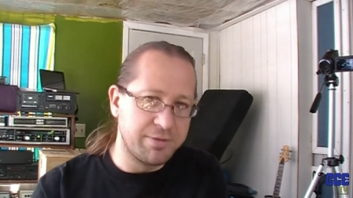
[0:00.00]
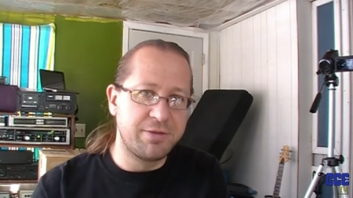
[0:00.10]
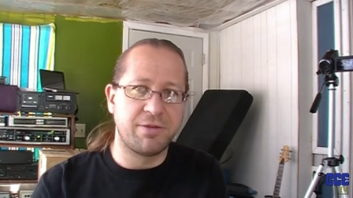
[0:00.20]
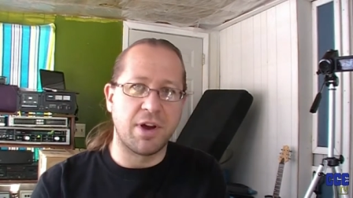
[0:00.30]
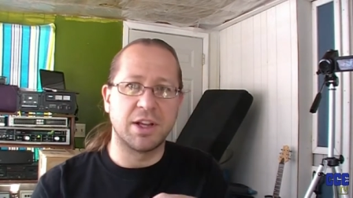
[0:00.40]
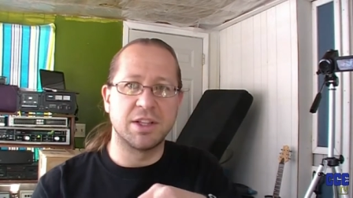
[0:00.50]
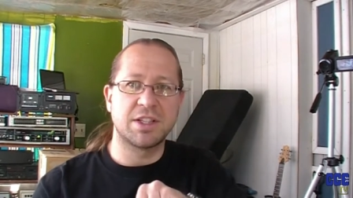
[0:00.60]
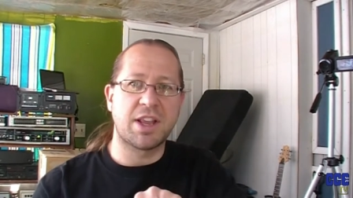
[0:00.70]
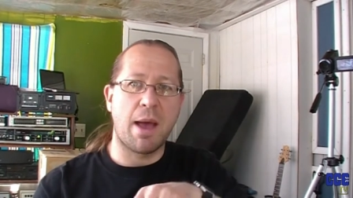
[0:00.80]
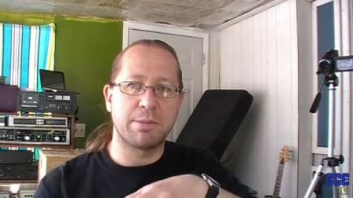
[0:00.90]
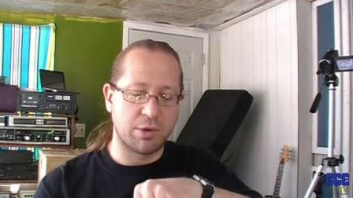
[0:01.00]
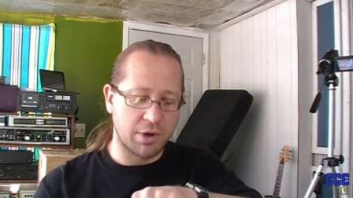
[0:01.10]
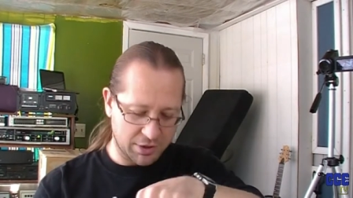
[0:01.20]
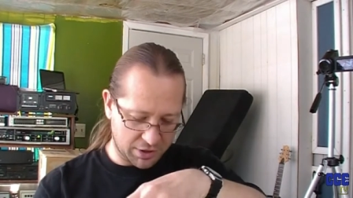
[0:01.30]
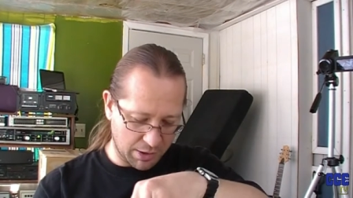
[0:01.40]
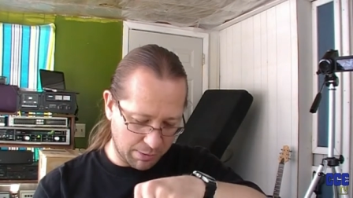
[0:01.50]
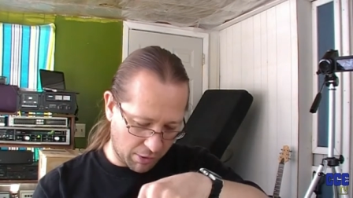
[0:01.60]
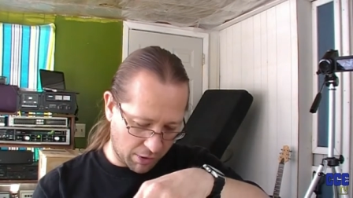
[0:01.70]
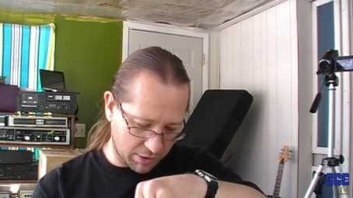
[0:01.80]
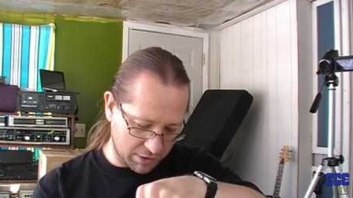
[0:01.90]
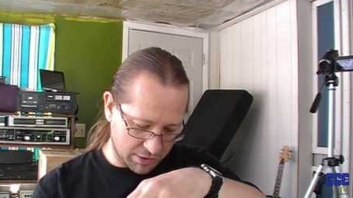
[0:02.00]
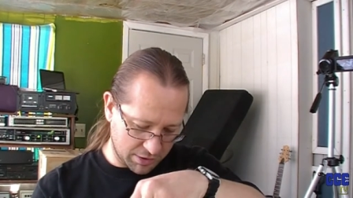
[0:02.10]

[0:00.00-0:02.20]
fucking snaps right onto the board.